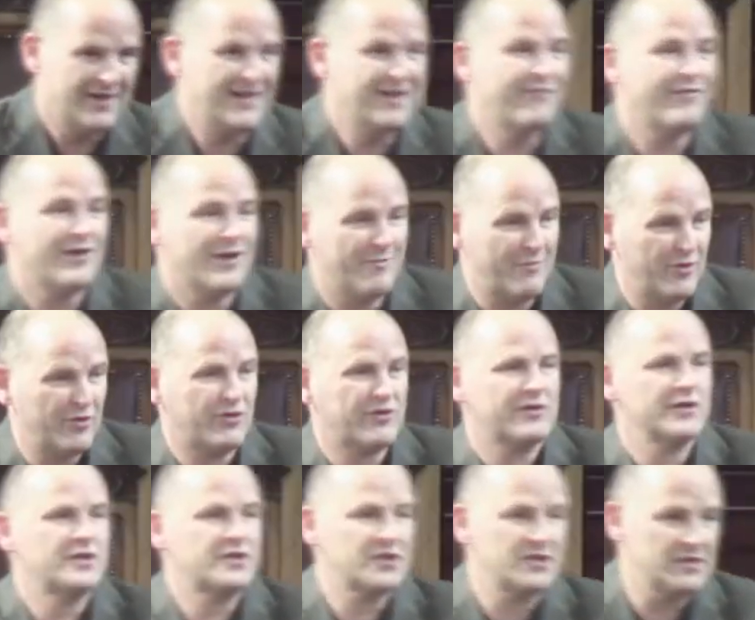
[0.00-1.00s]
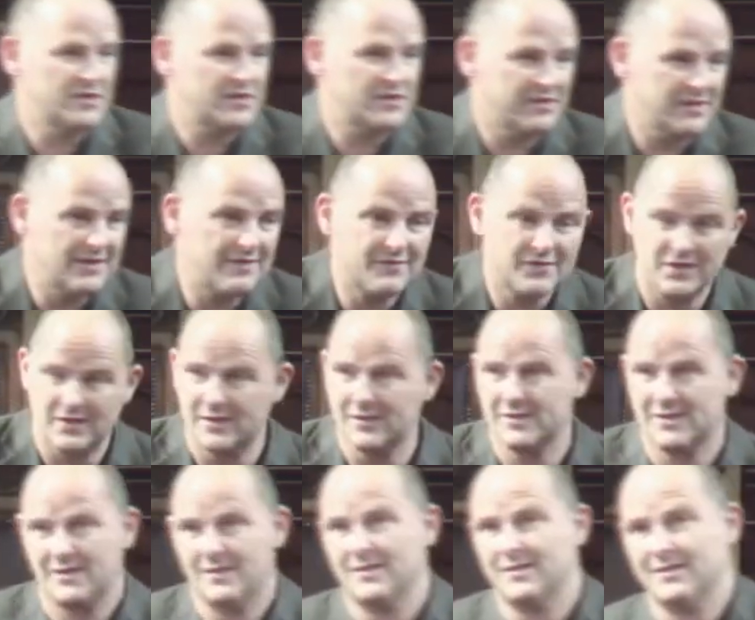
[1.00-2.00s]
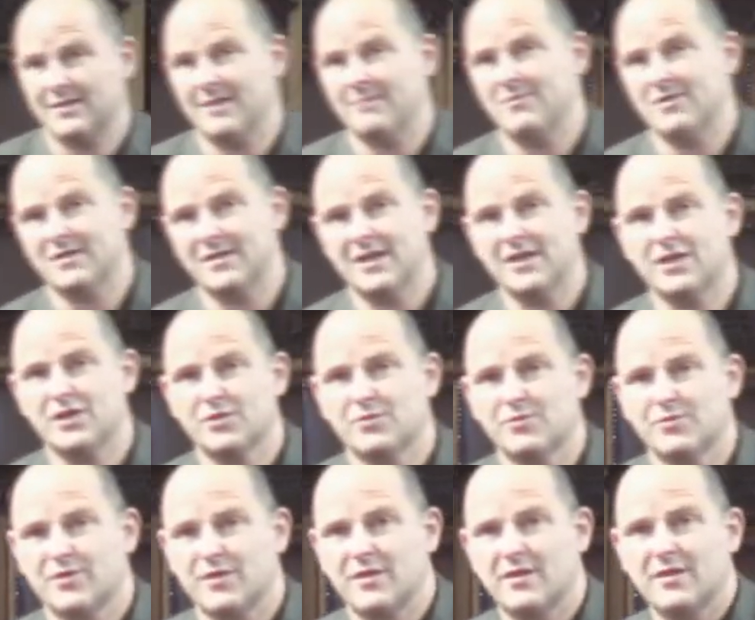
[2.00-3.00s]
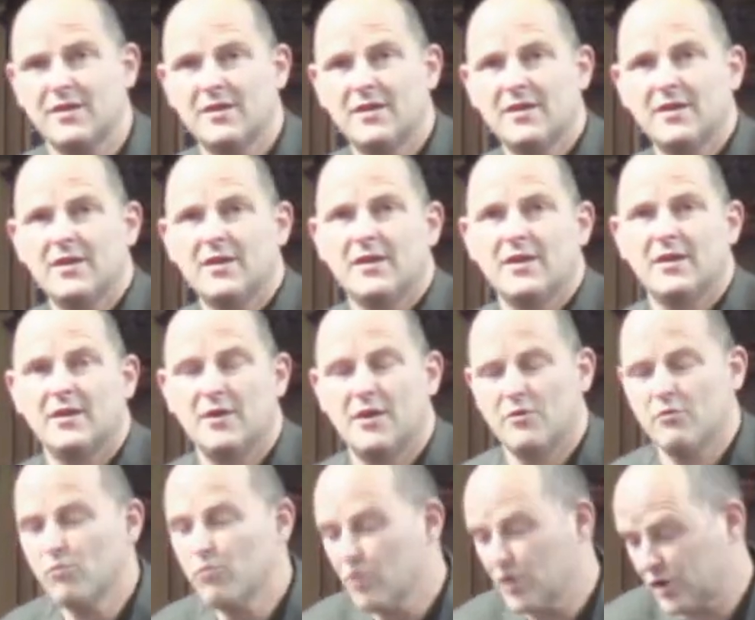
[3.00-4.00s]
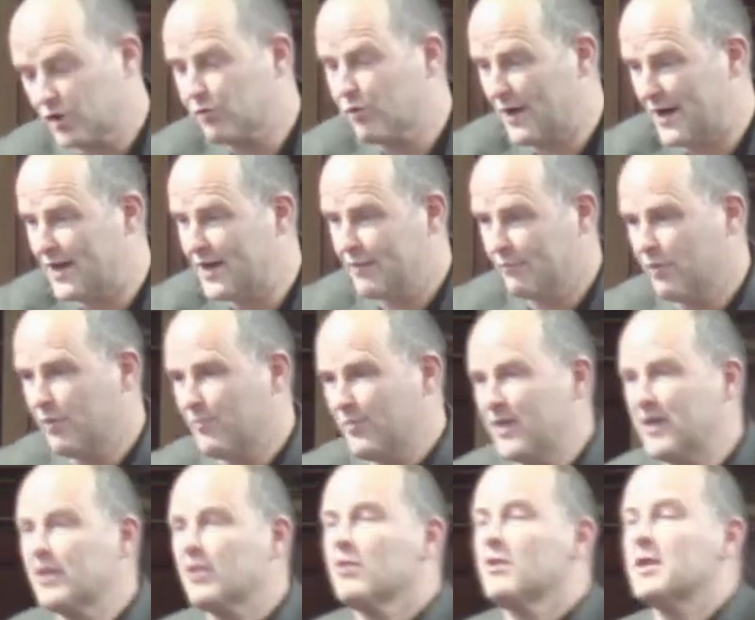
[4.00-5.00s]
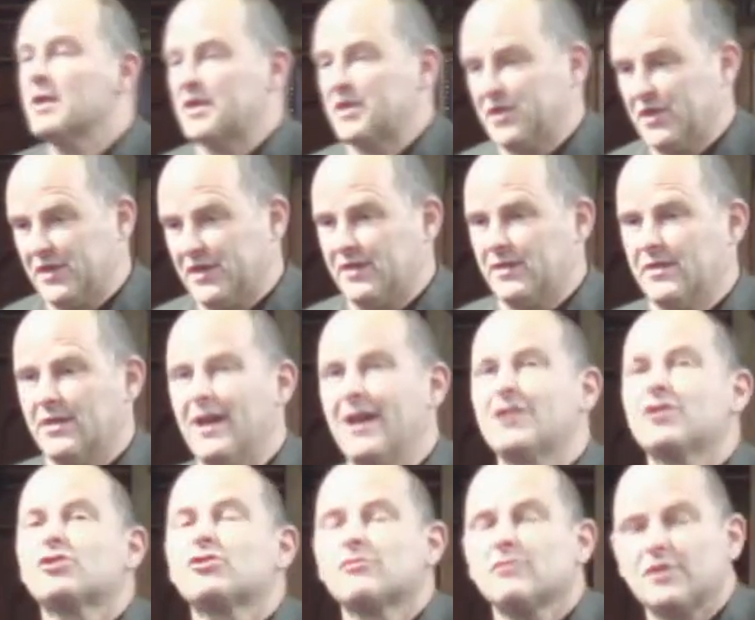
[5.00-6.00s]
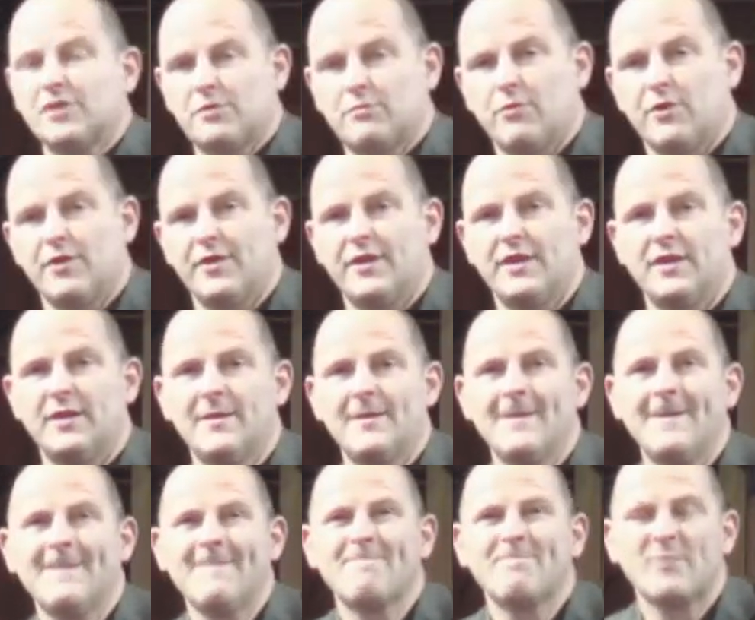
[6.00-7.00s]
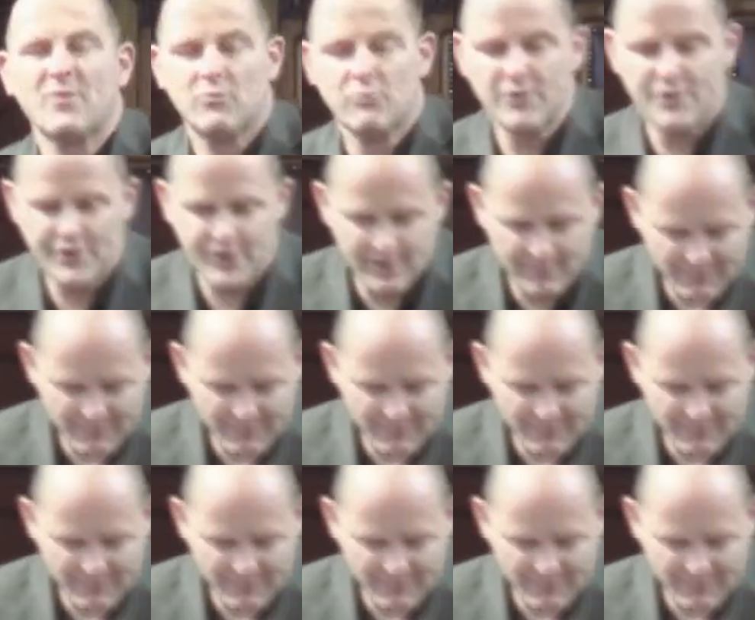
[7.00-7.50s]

even about Christian slaves in the time that Titus was written, it was when they were being honest and trustworthy with their